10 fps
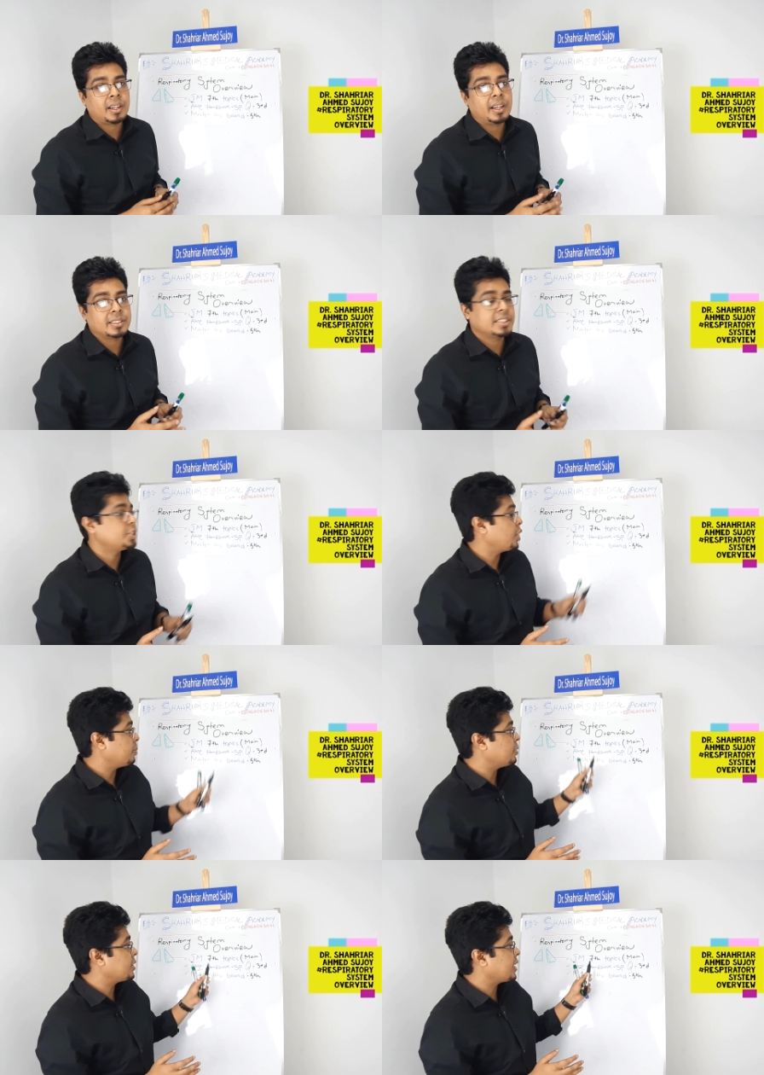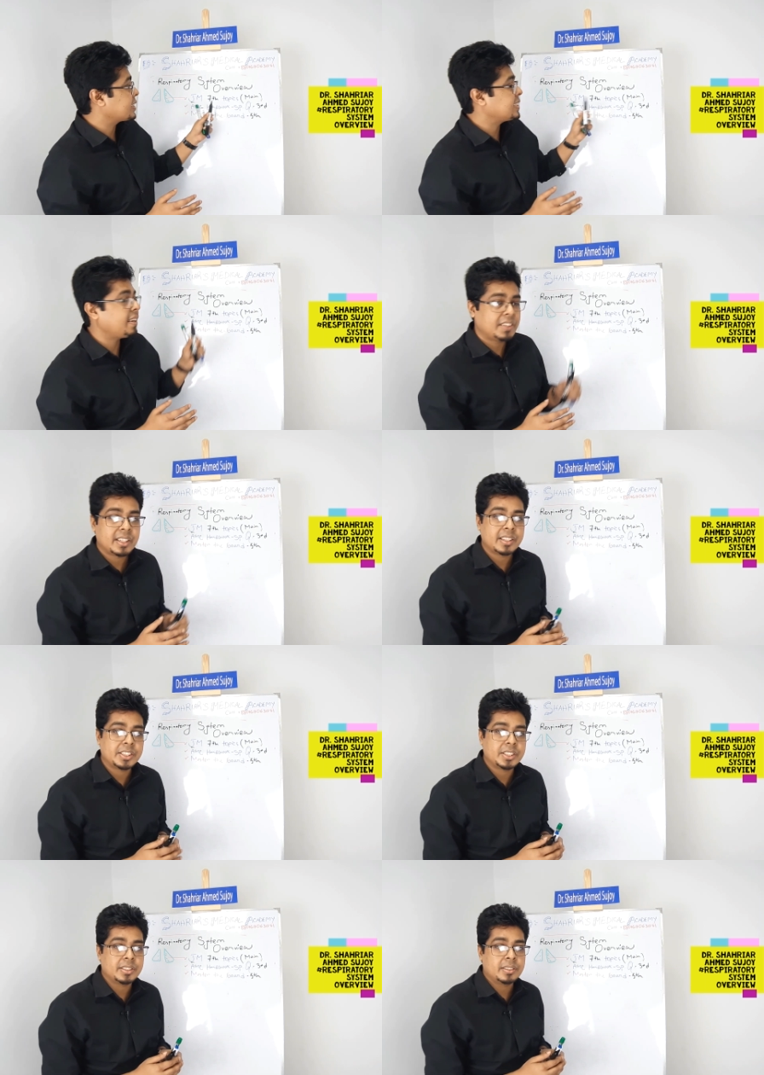class is John Murtagh 7th
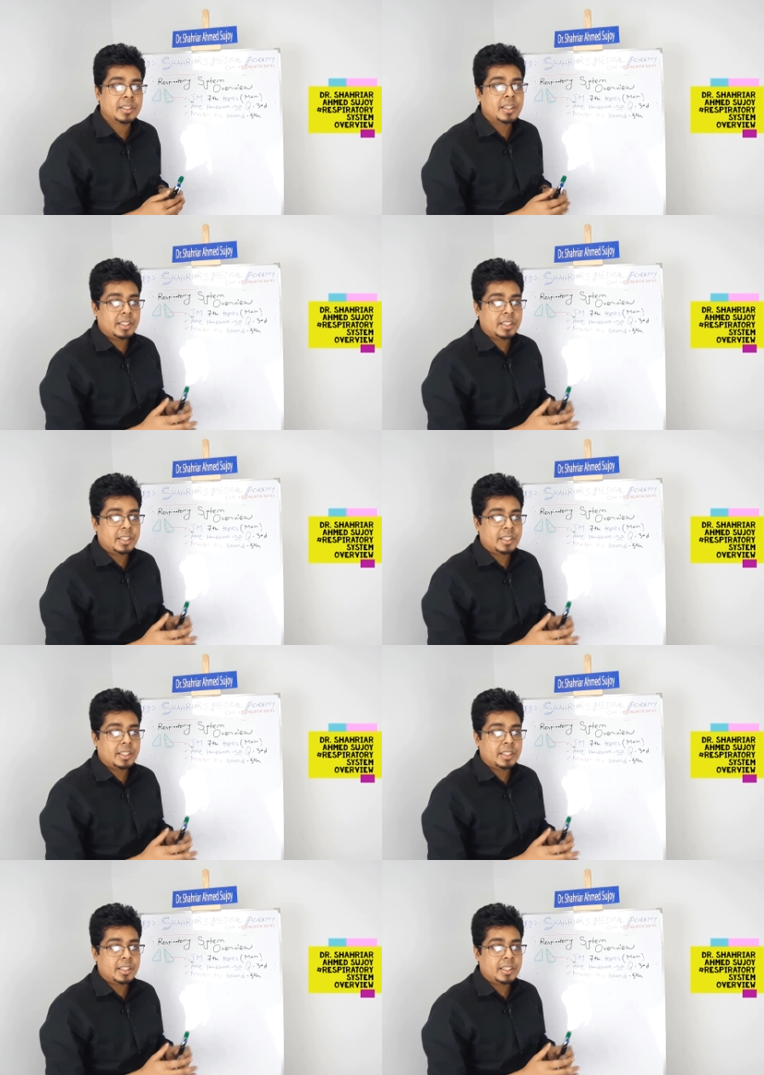edition,